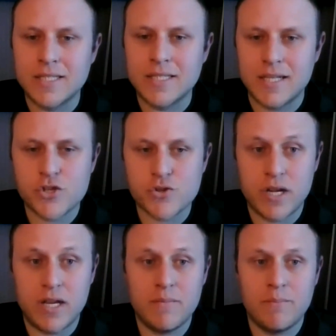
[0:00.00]
as an
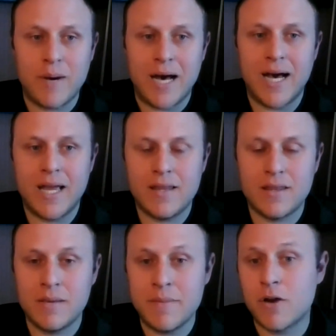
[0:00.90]
industry
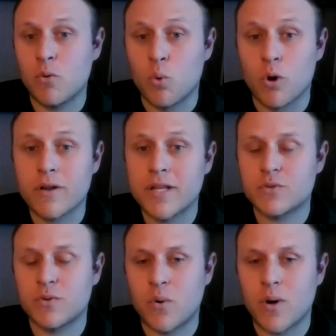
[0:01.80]
by the amount of
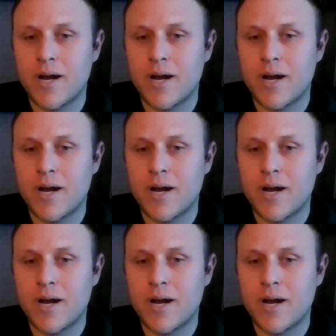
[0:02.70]
work that's